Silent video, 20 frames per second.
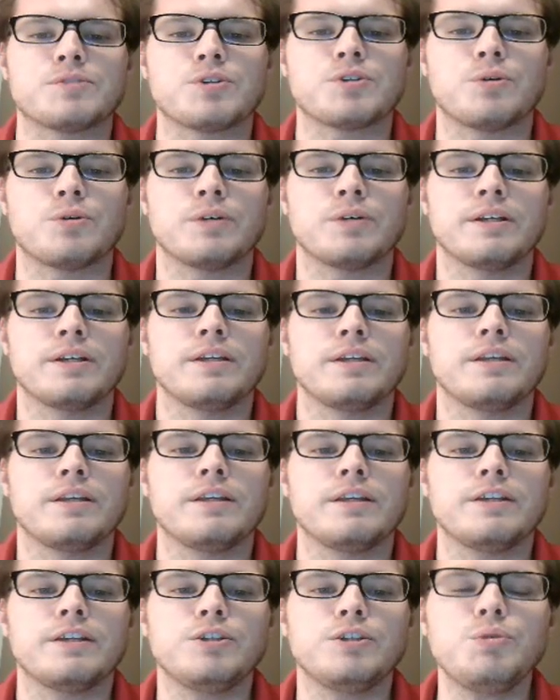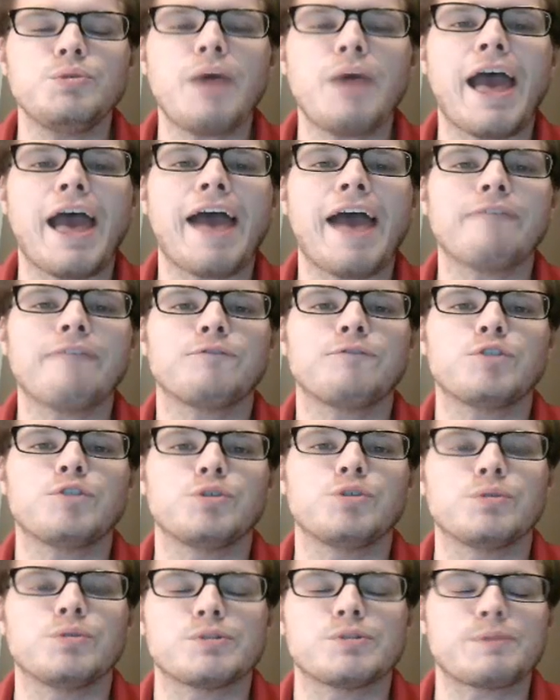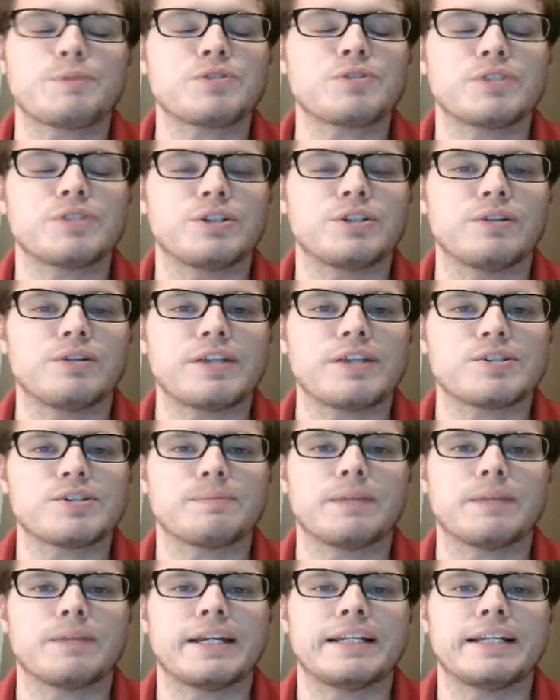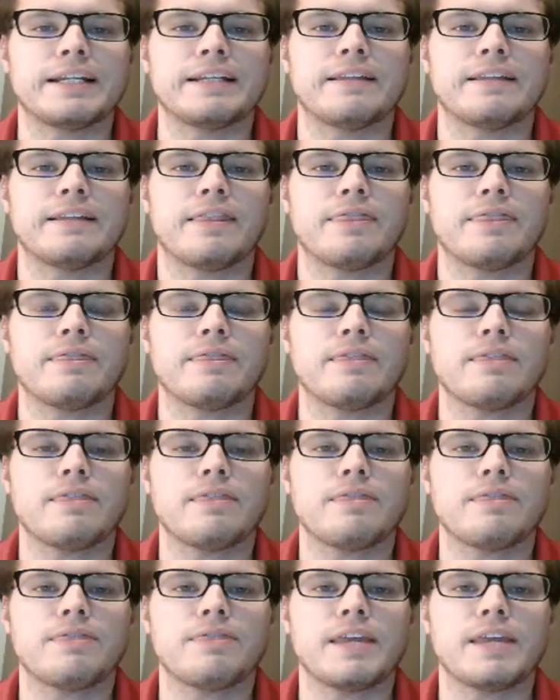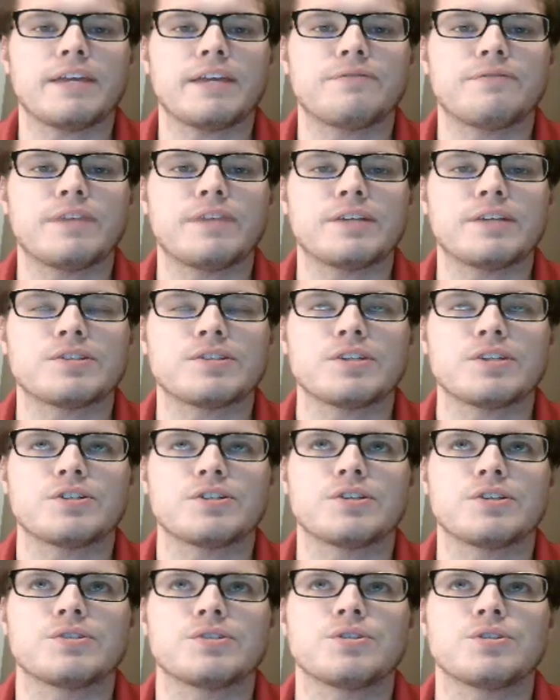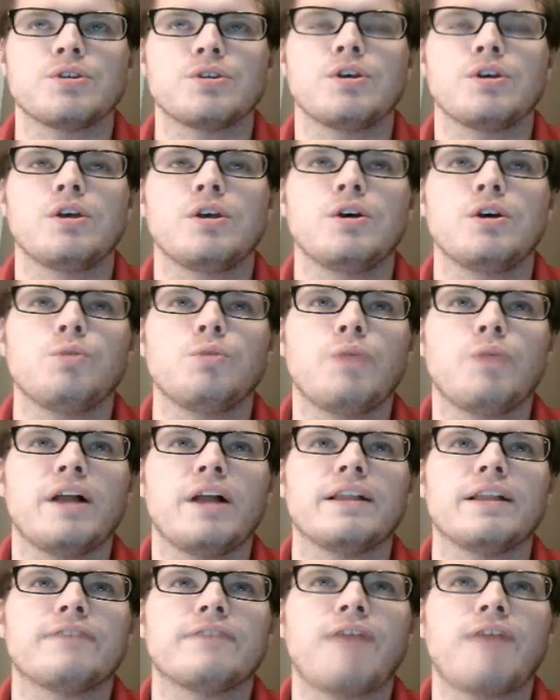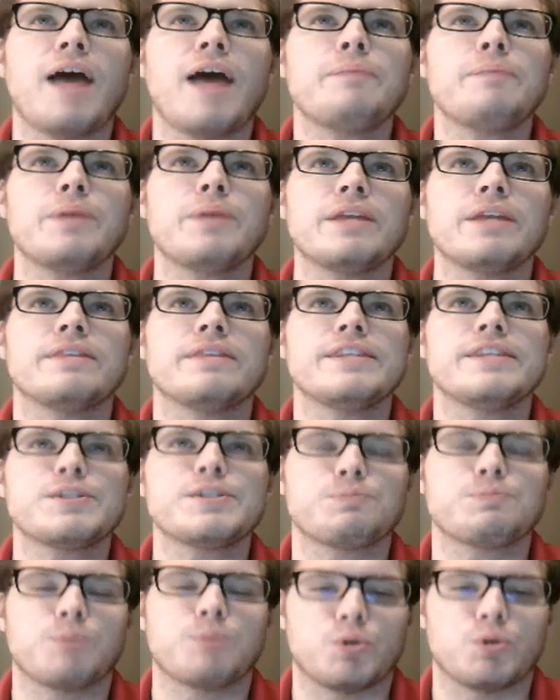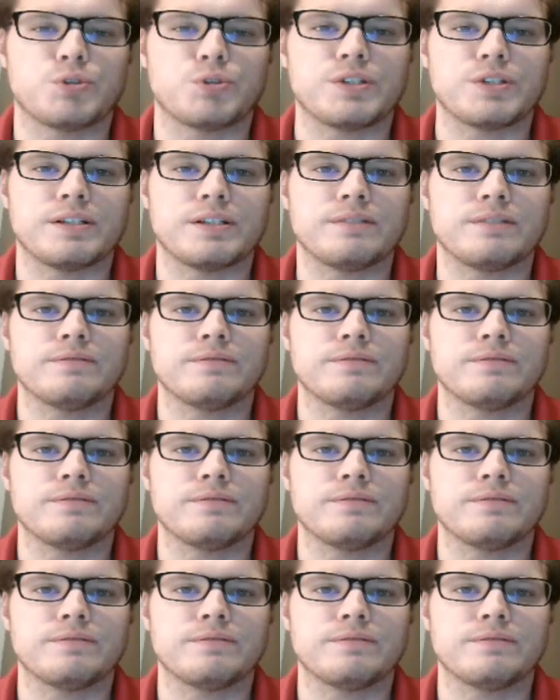So you have to, especially in your lesson planning, think of things such as, well, if I put this person